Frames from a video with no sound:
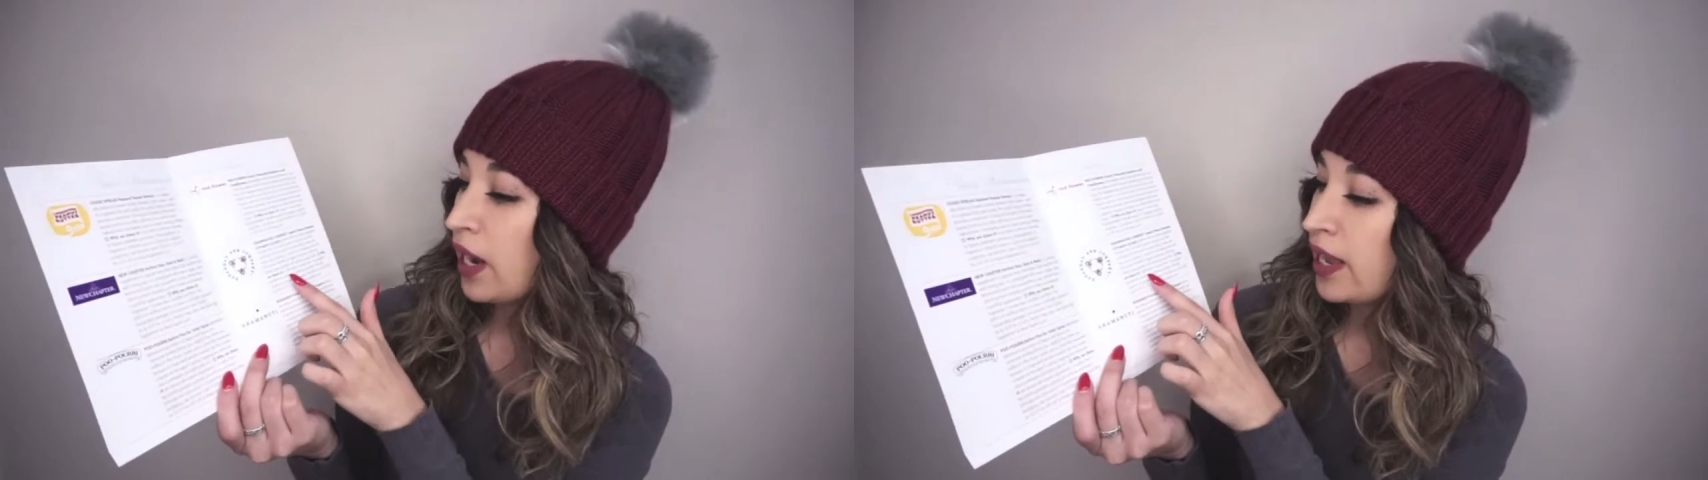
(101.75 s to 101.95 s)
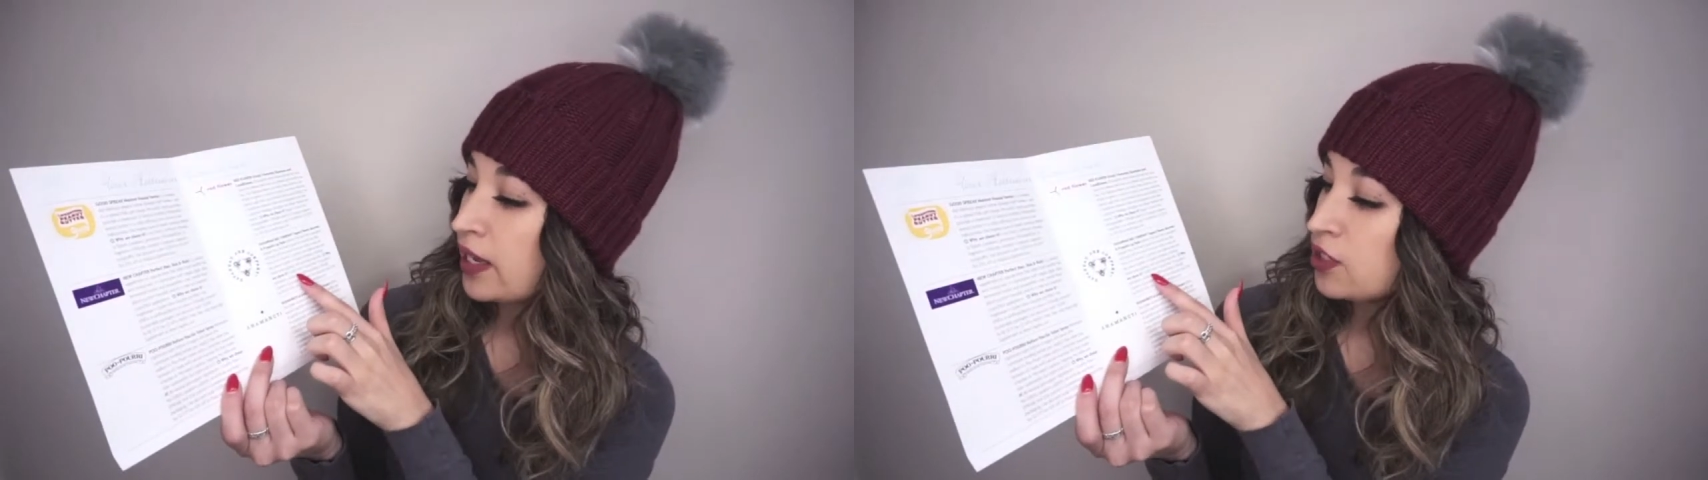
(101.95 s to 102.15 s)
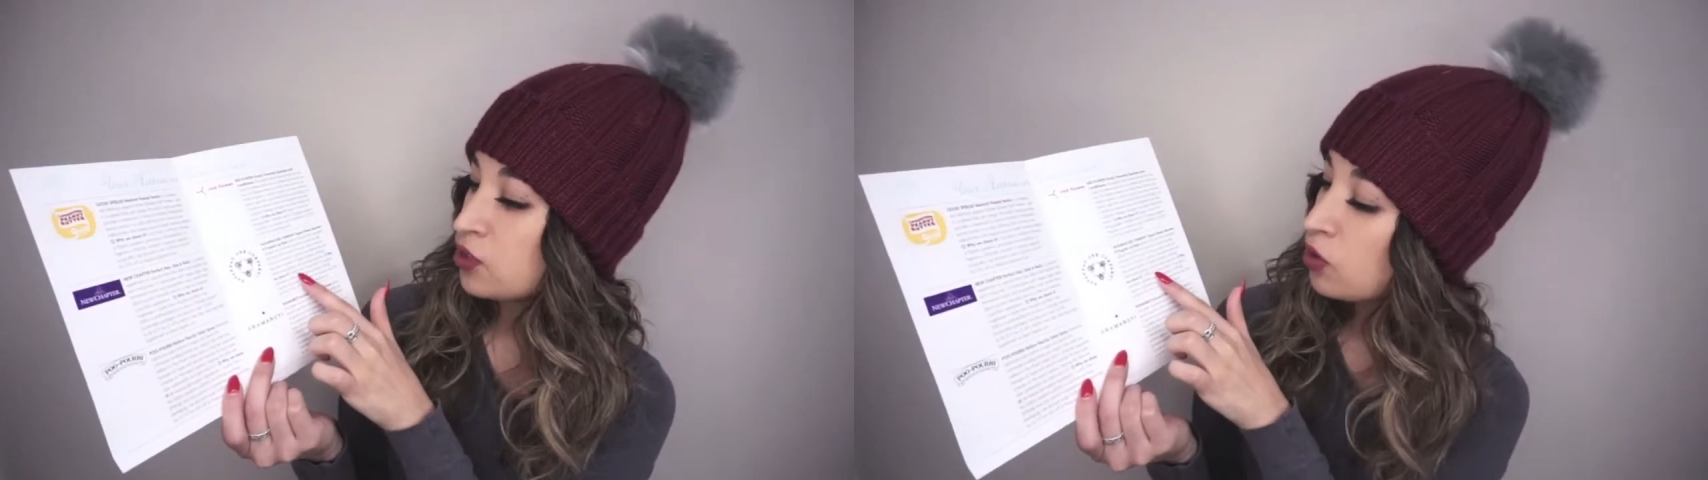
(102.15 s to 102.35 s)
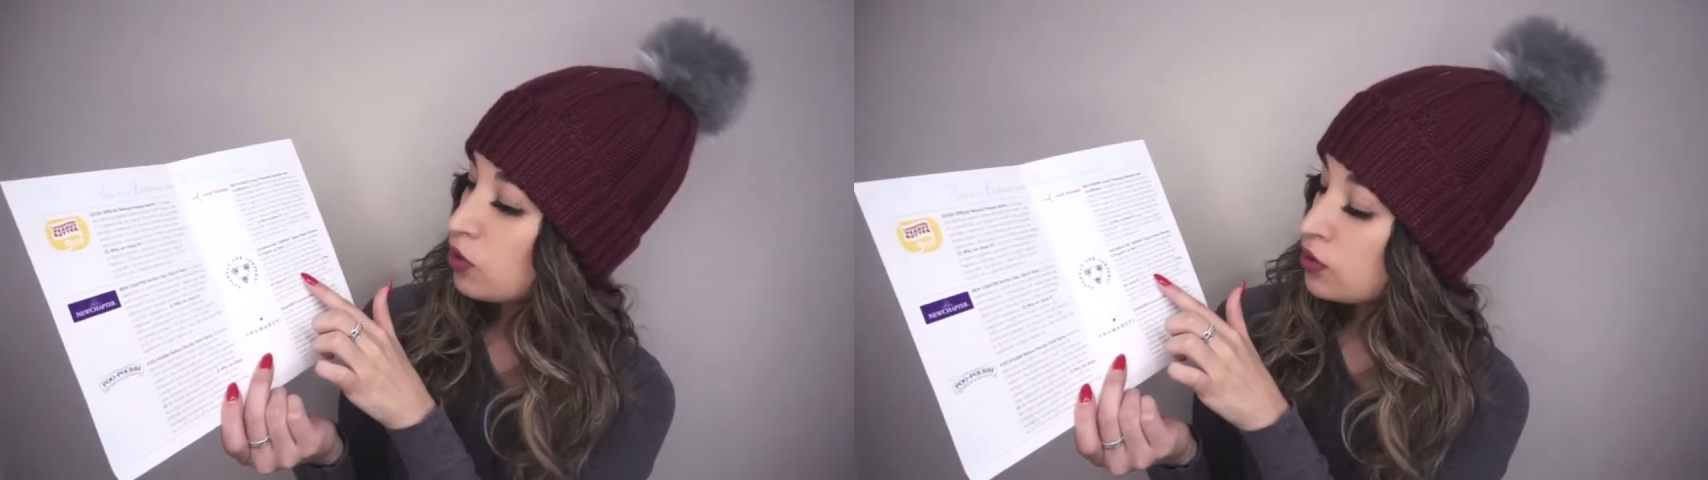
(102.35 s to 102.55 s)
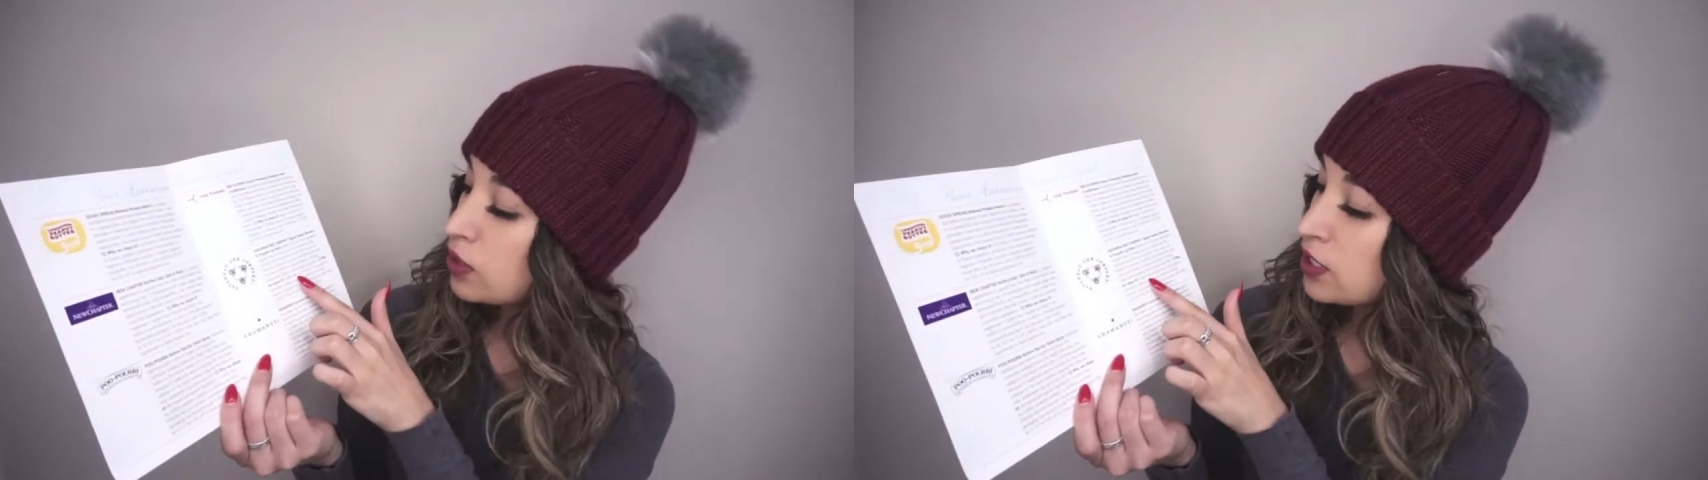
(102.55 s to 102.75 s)
like it's
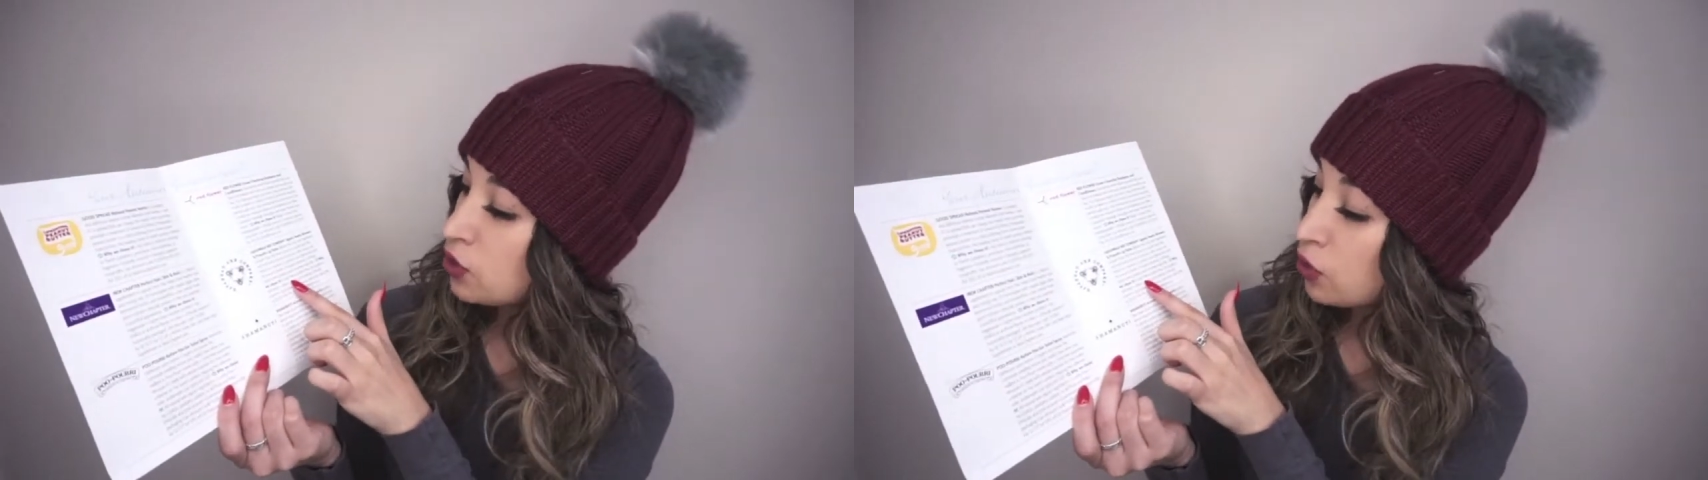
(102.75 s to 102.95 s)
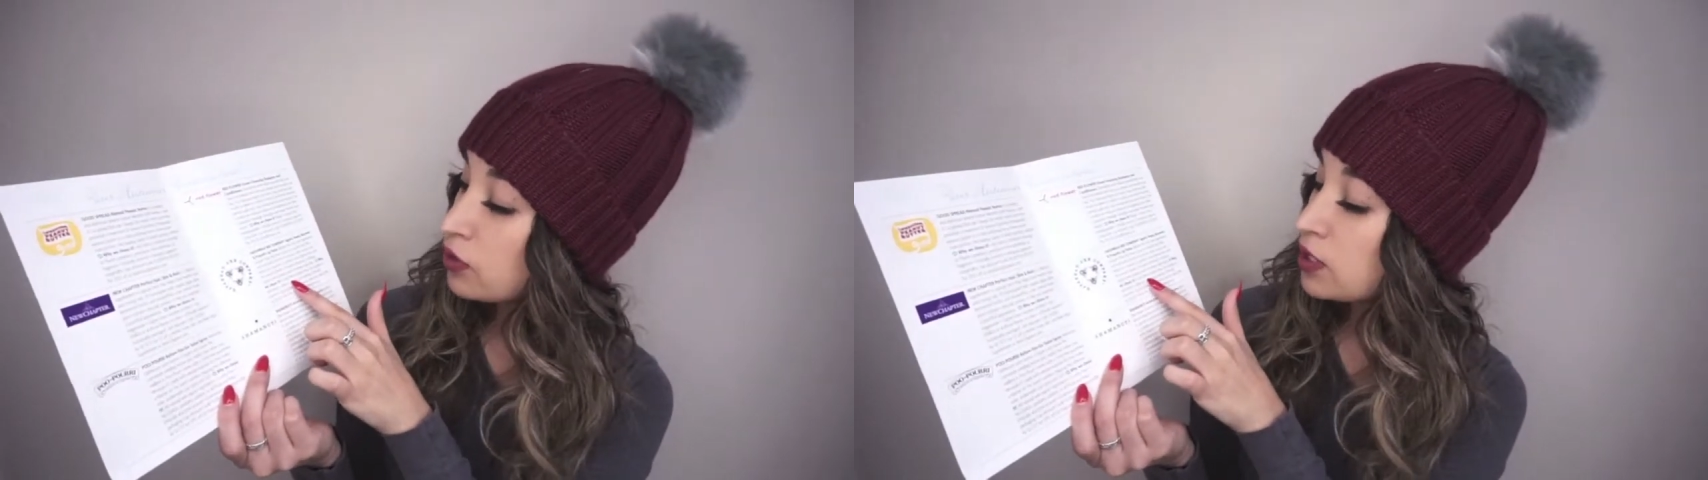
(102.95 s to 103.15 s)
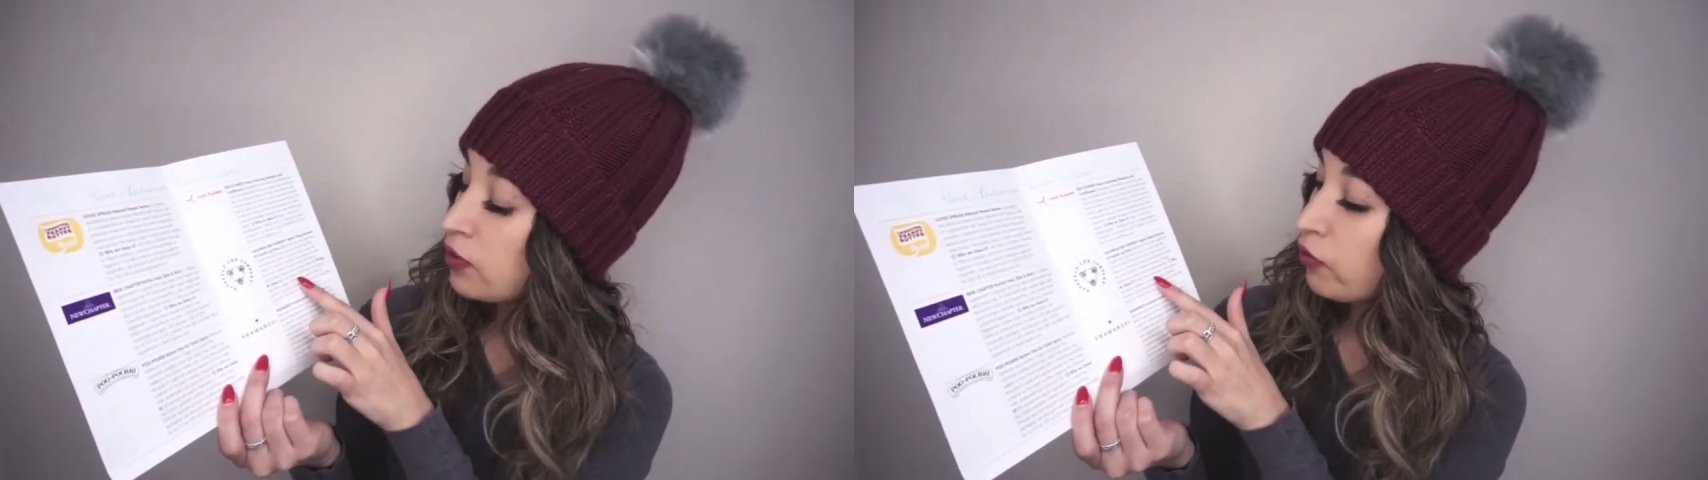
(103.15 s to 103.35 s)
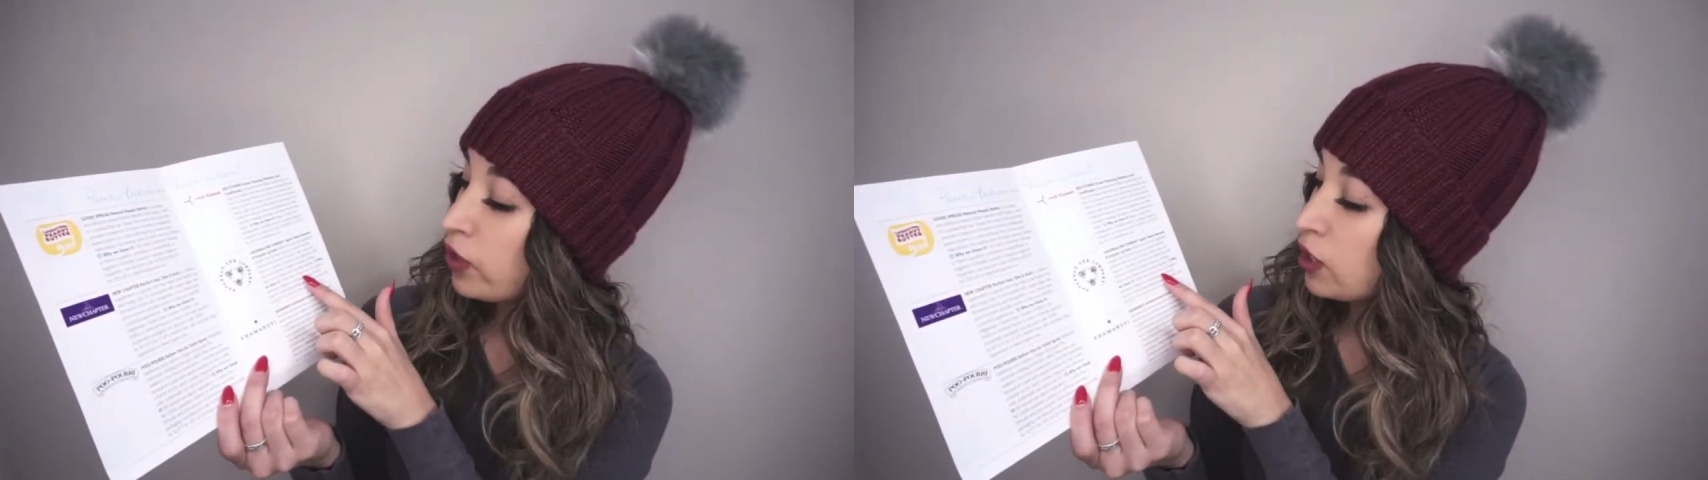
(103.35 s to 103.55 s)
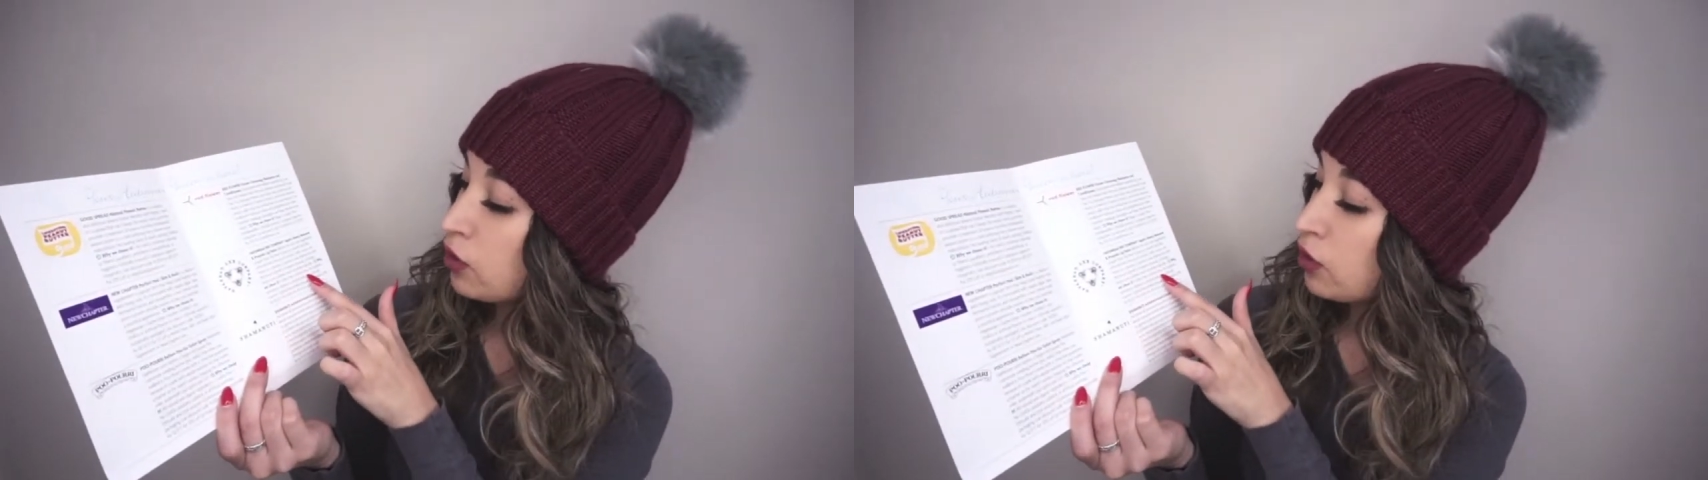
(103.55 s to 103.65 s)
cruelty-free,